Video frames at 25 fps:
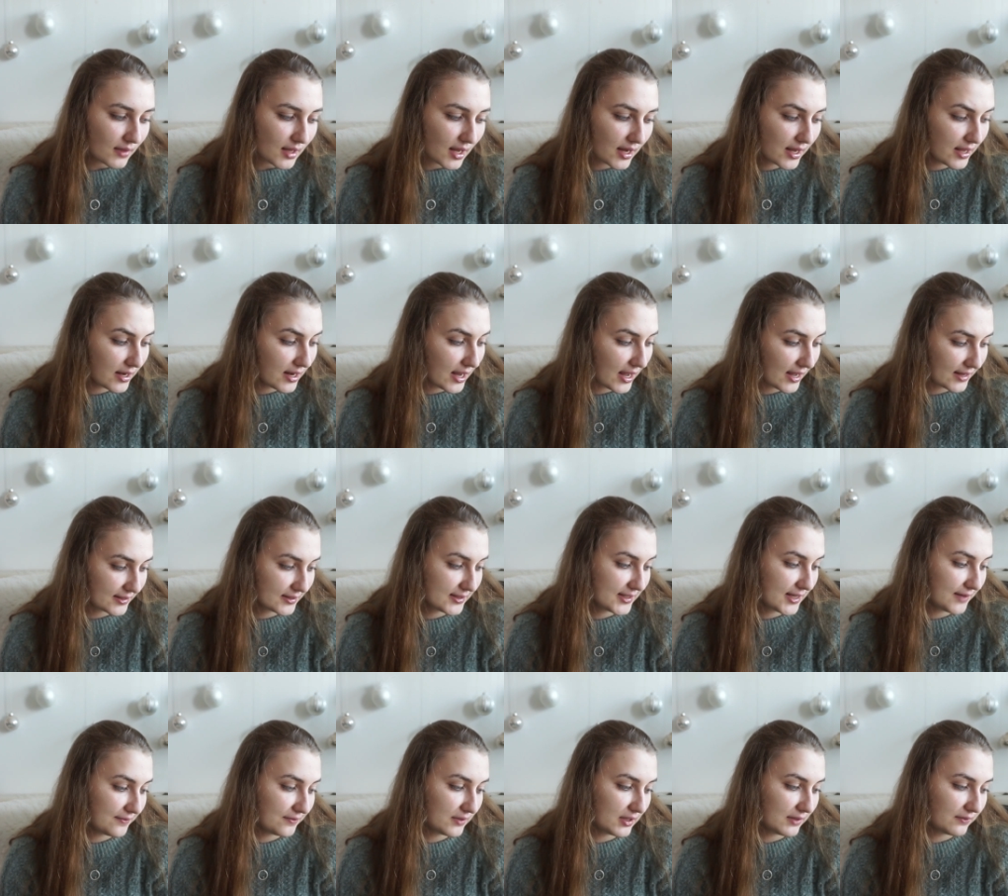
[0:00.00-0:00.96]
It has
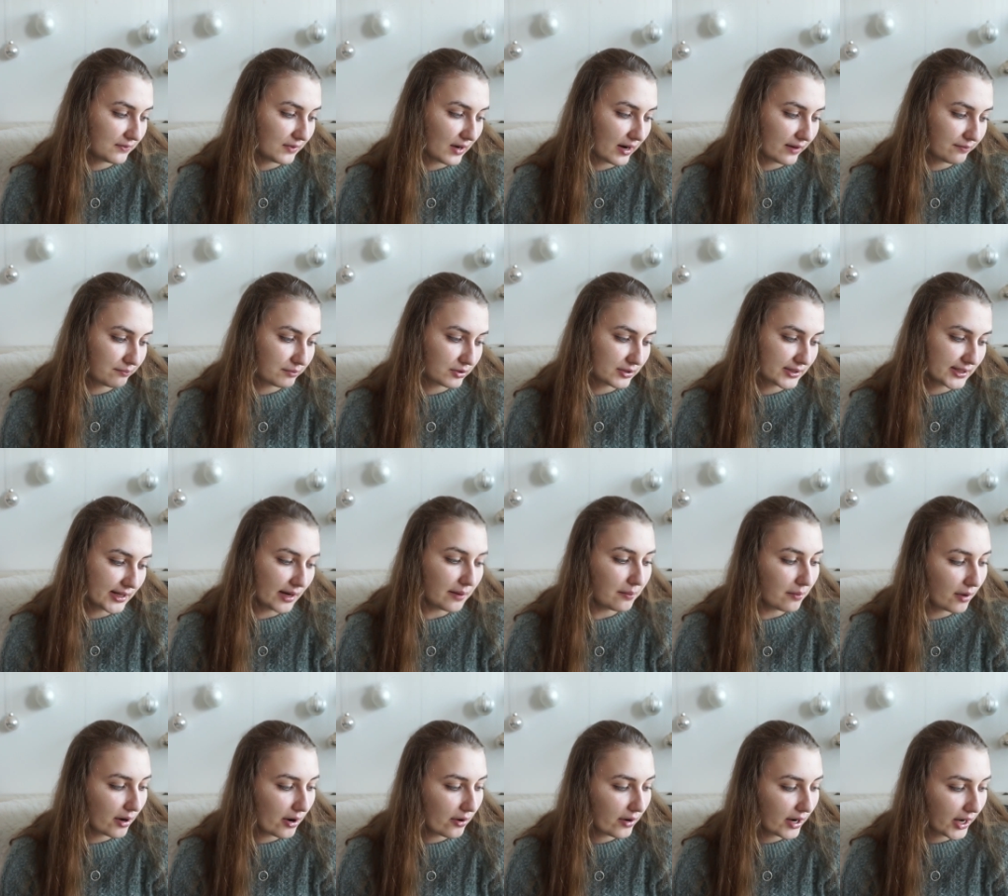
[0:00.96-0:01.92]
75%
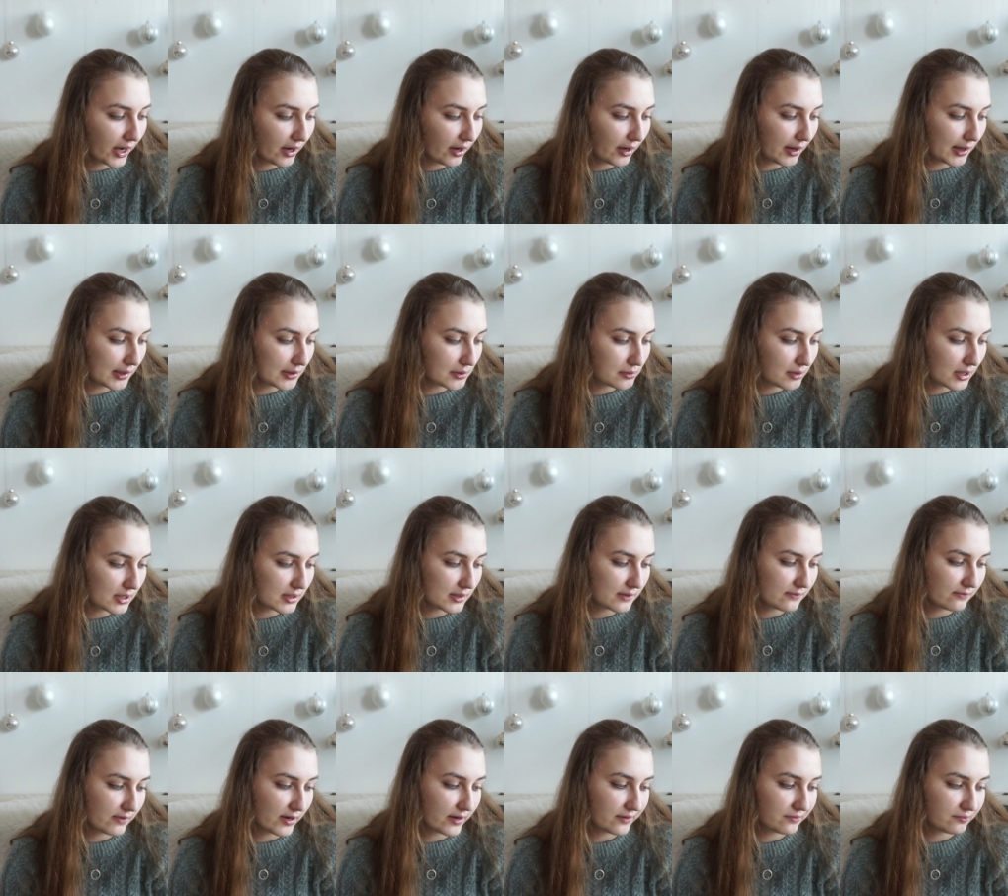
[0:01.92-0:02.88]
mohair and
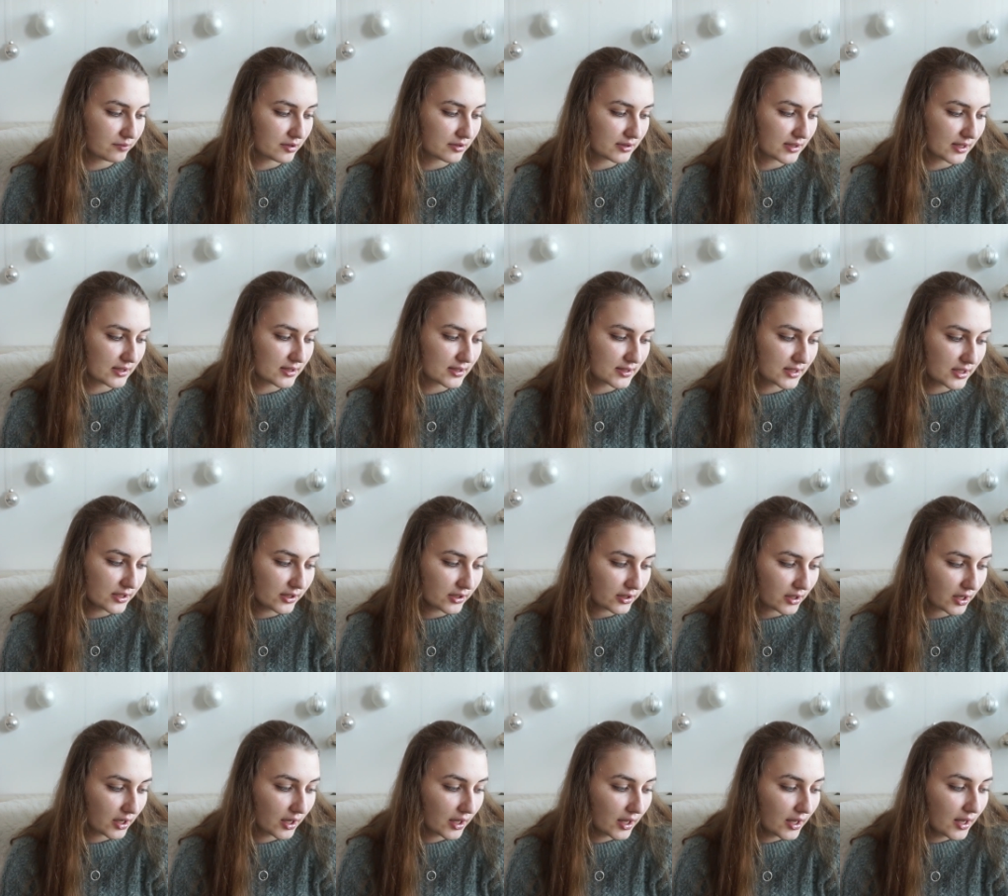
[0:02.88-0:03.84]
25%
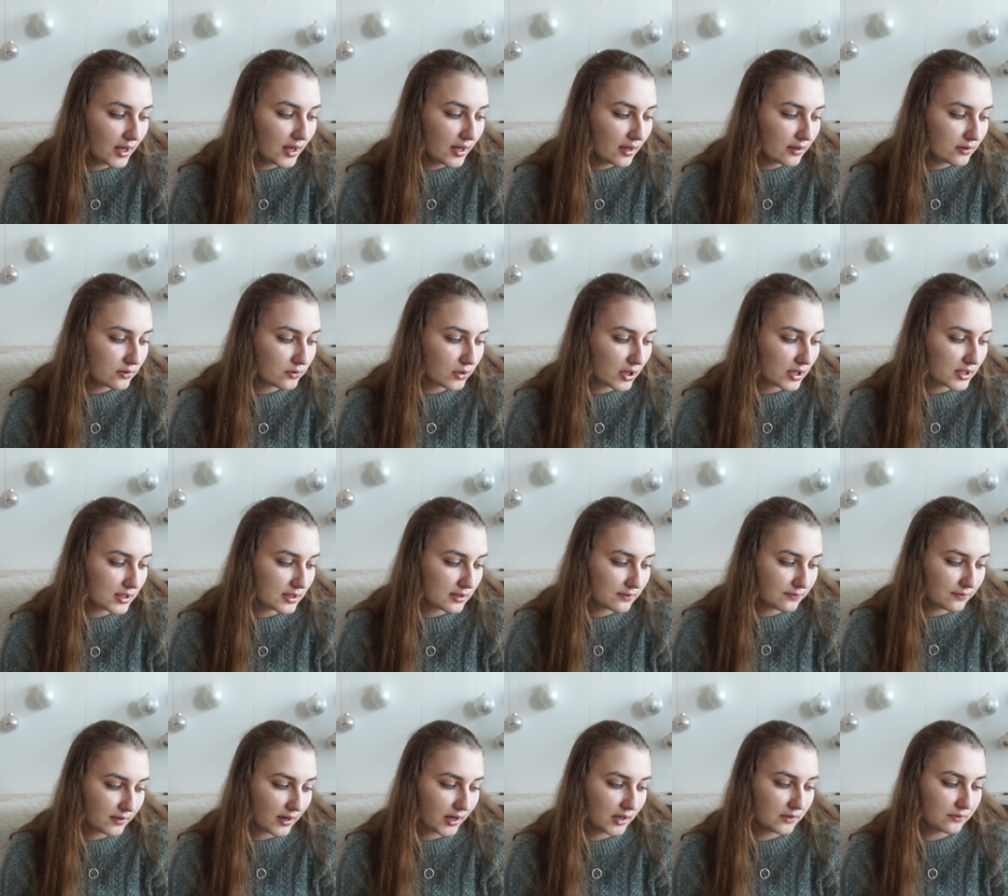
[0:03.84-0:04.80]
silk,
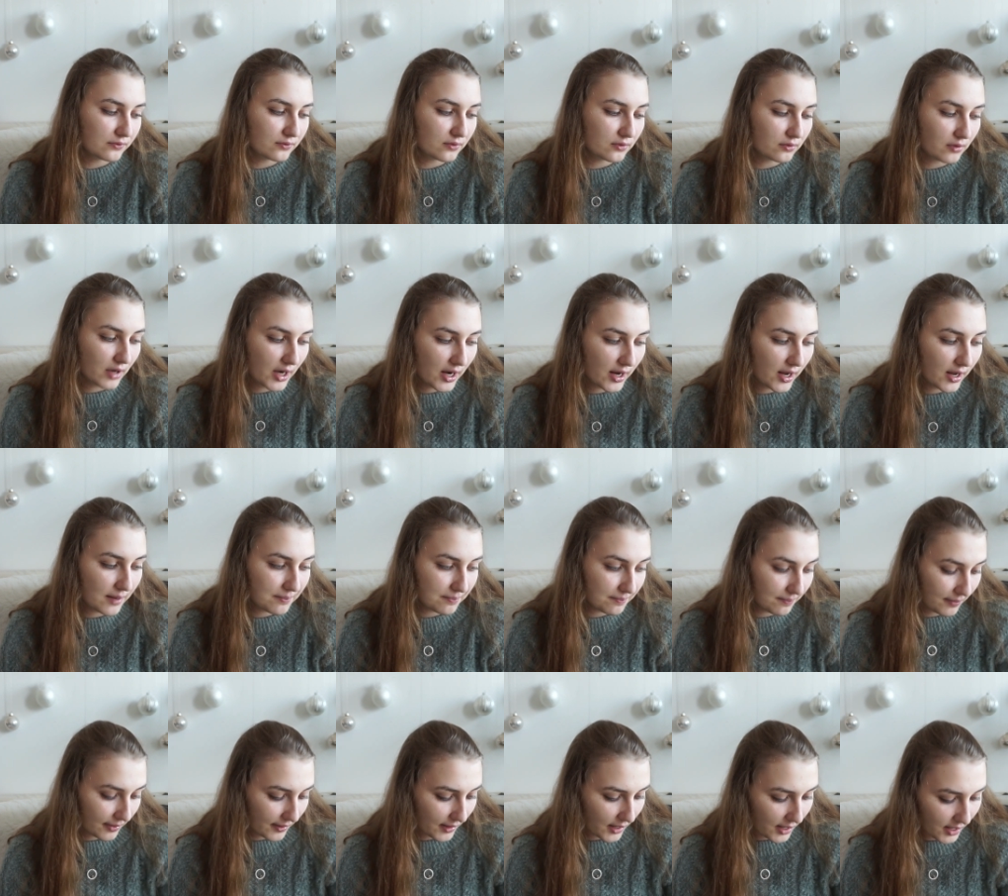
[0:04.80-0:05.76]
25 gram
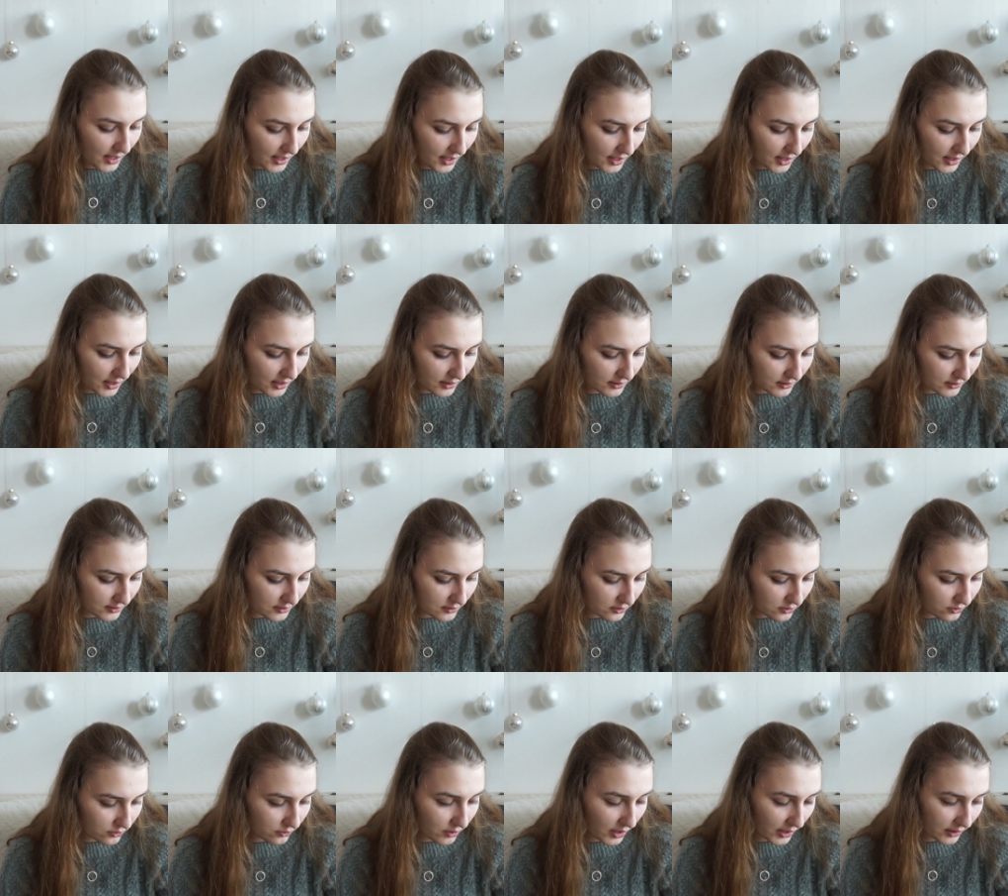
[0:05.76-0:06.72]
and
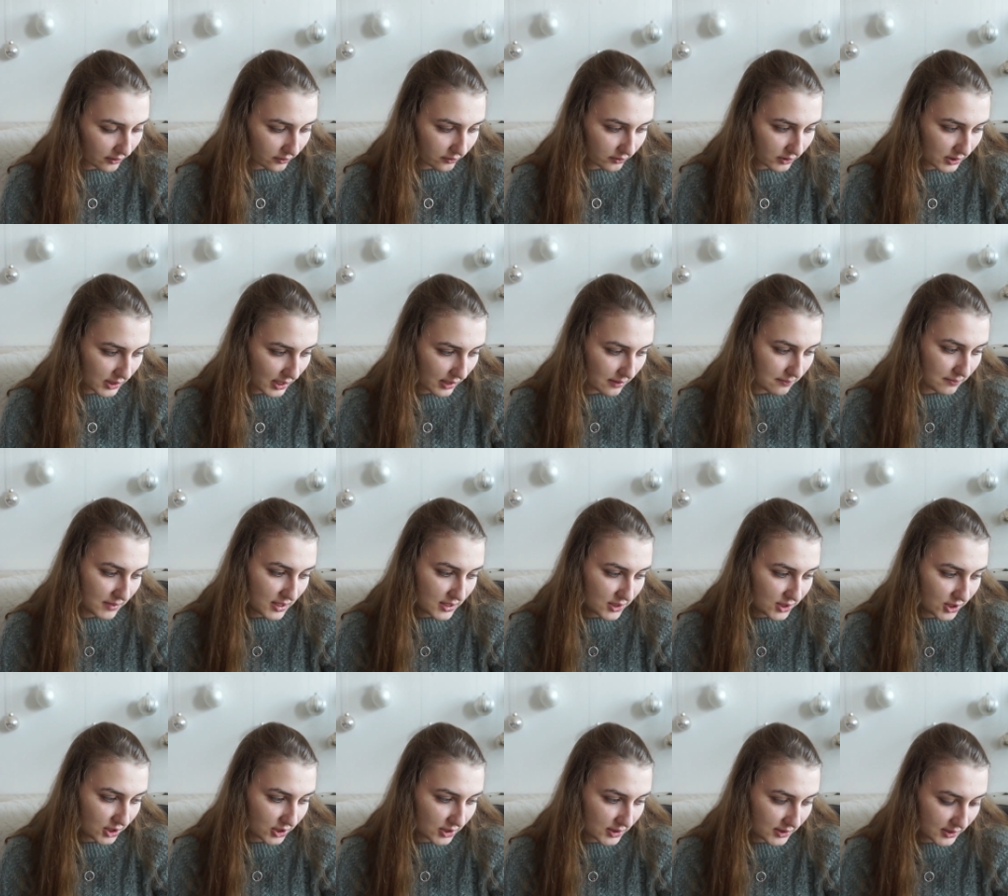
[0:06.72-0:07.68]
210
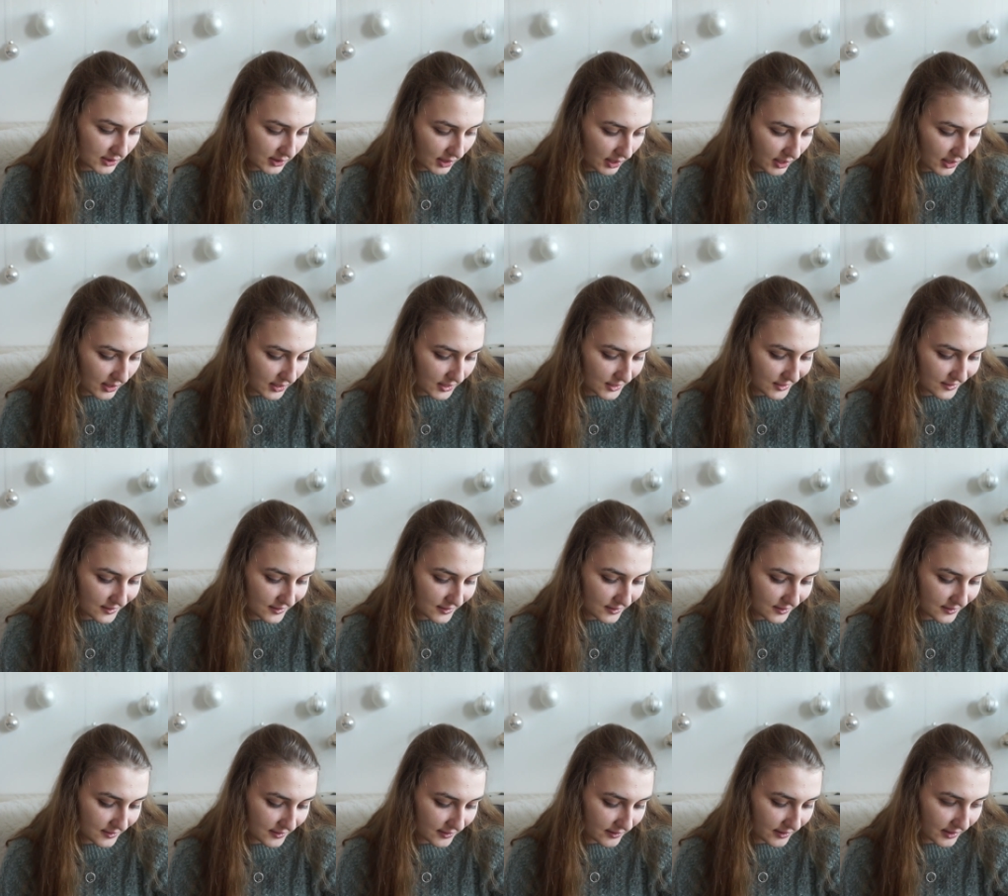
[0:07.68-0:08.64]
meters, and it
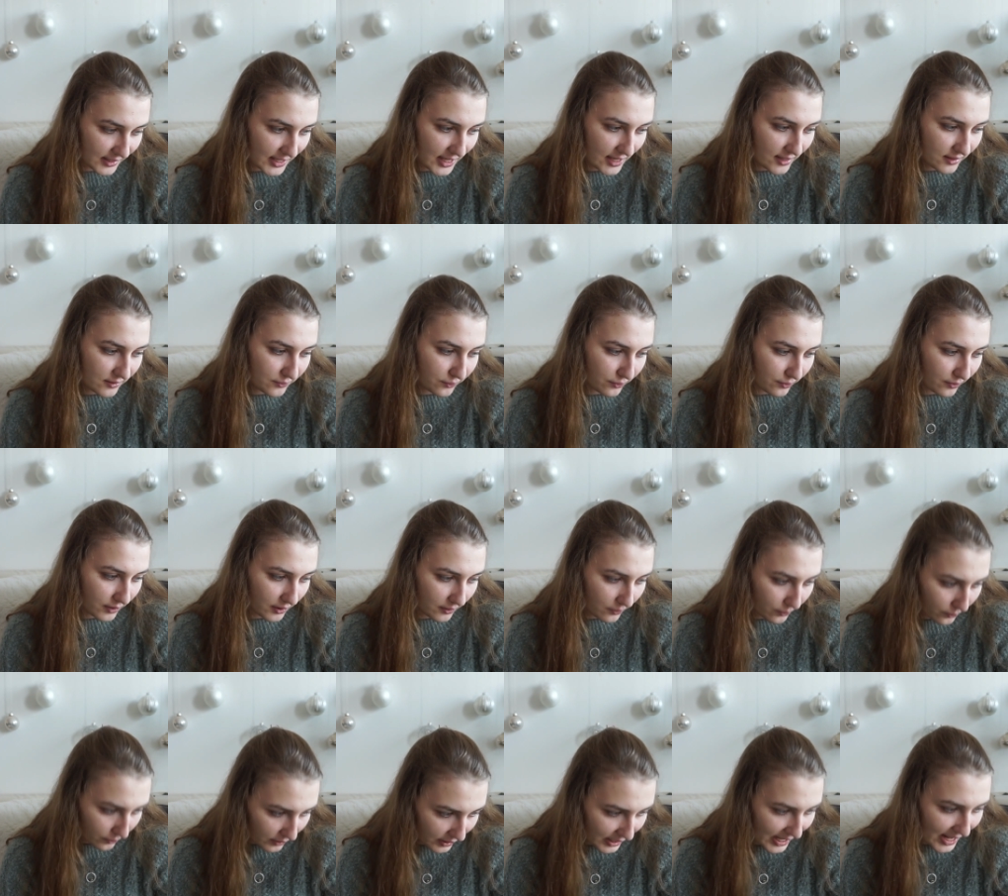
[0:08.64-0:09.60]
is a
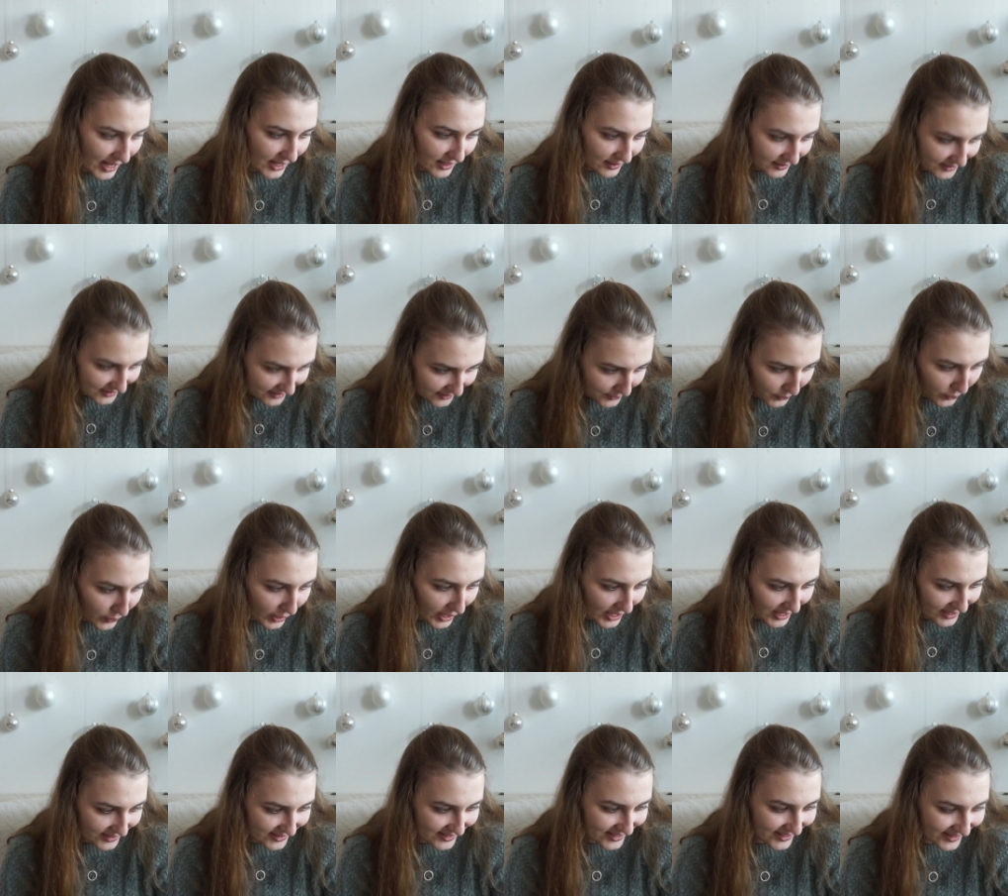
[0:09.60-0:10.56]
lace
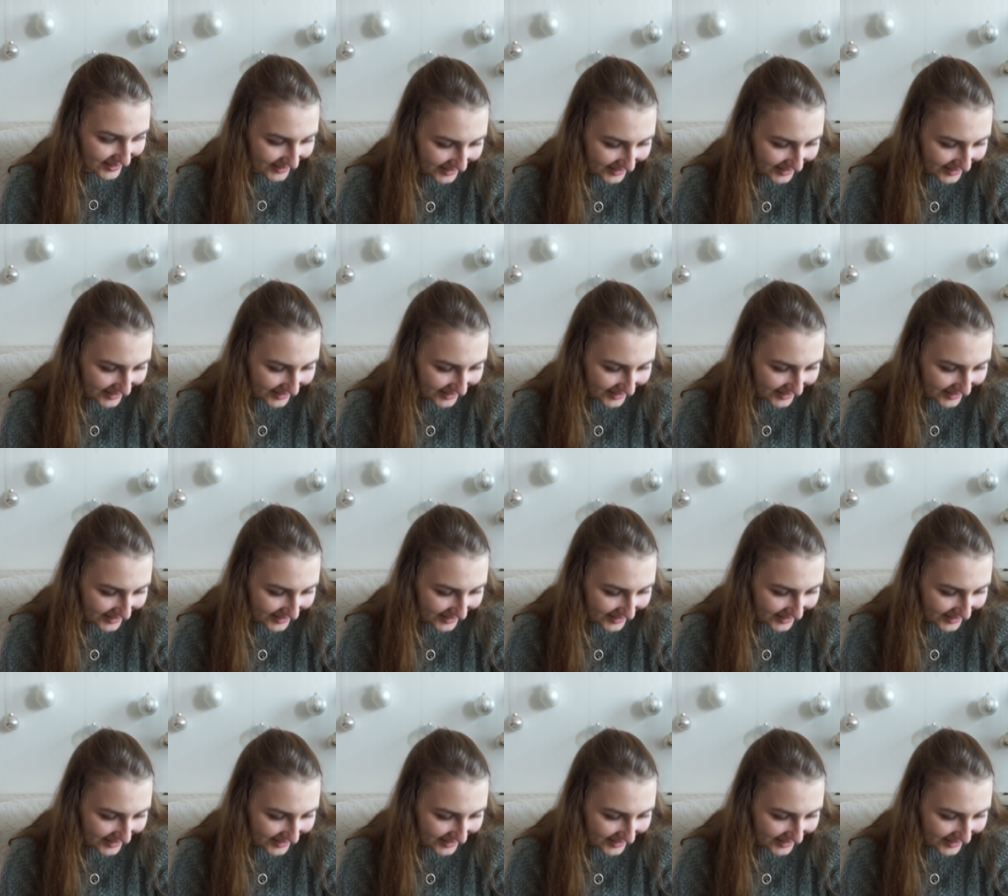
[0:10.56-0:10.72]
weight